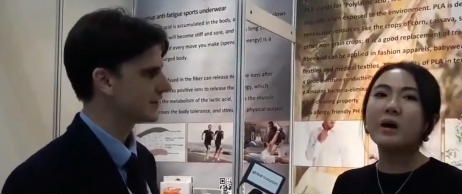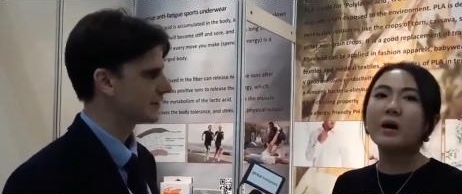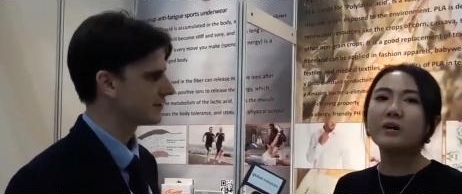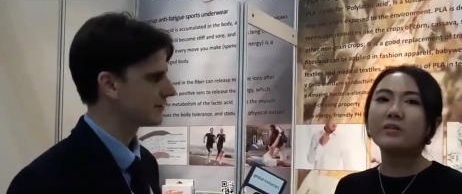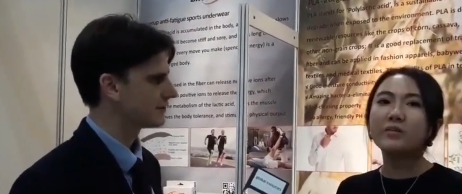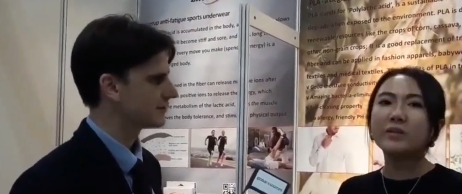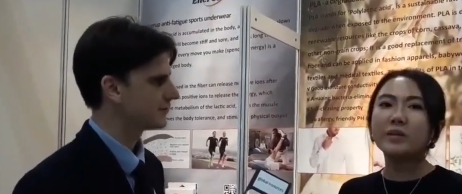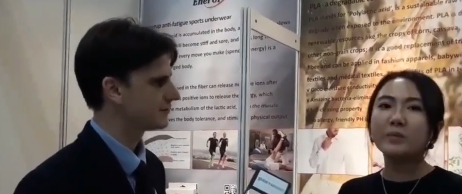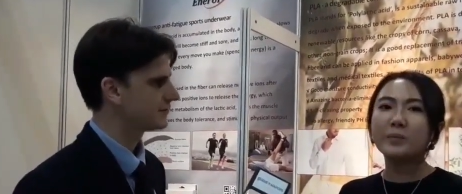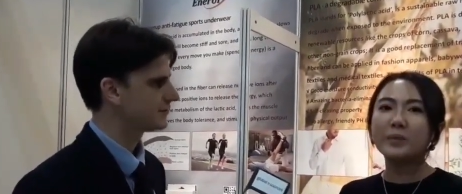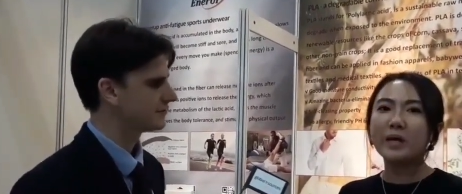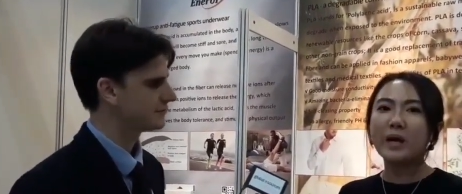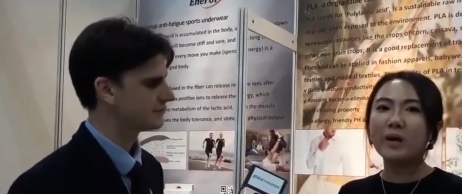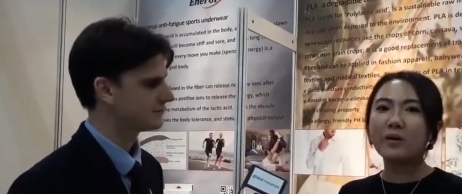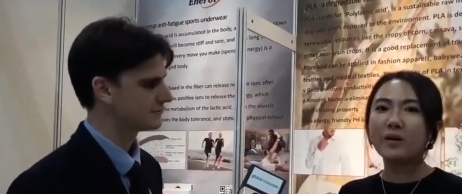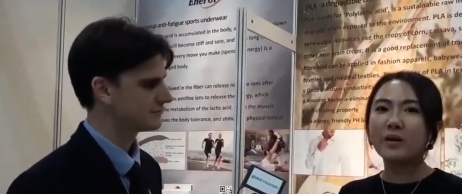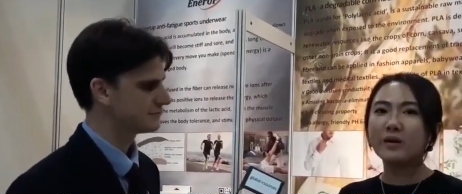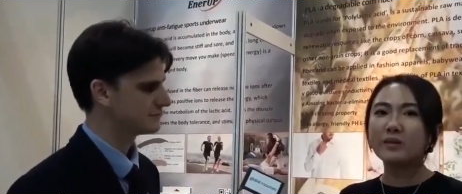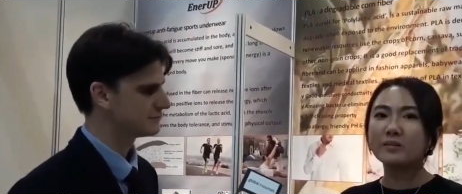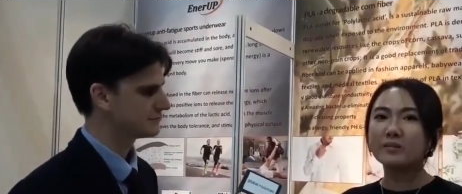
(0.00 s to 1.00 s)
Speaker 1: I think
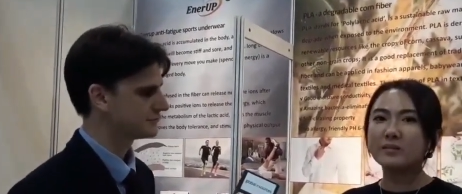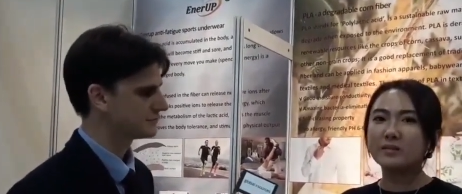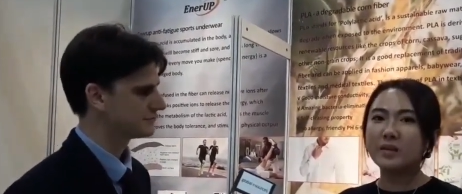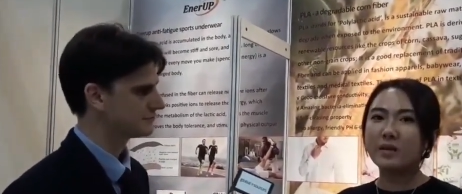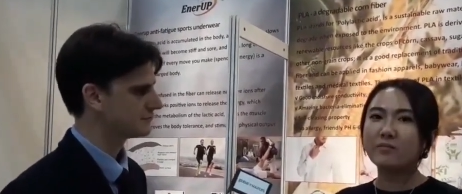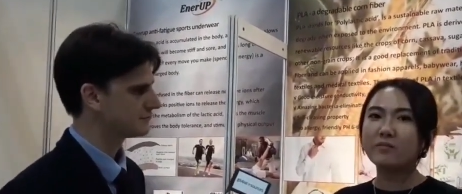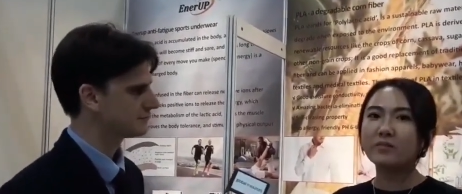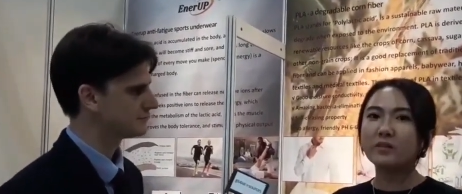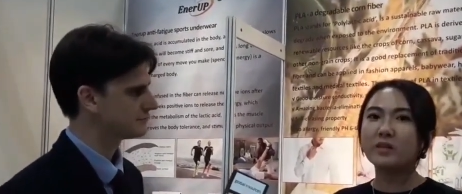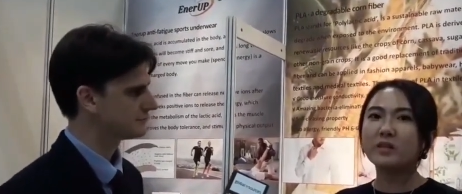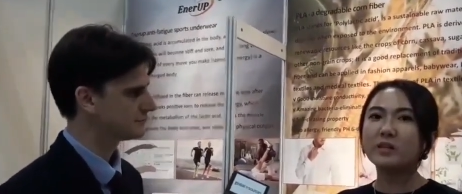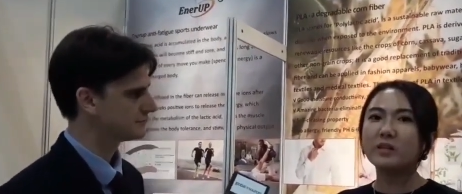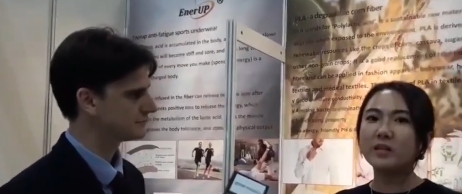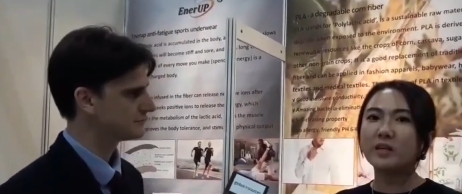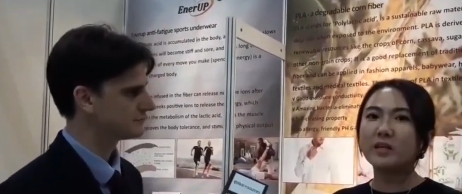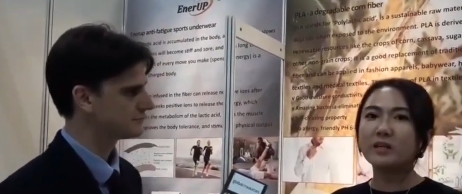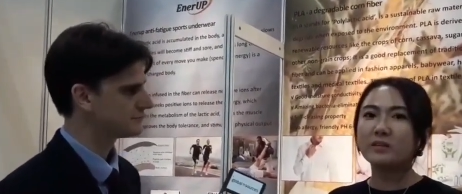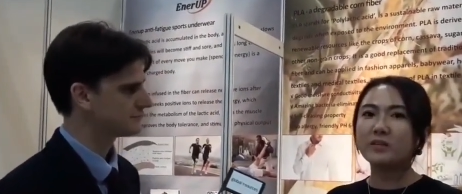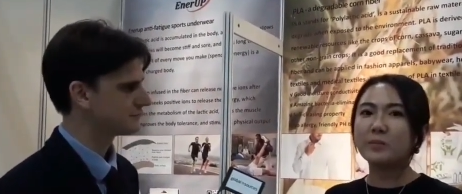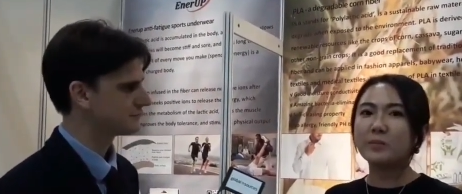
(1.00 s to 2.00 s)
PLA is definitely the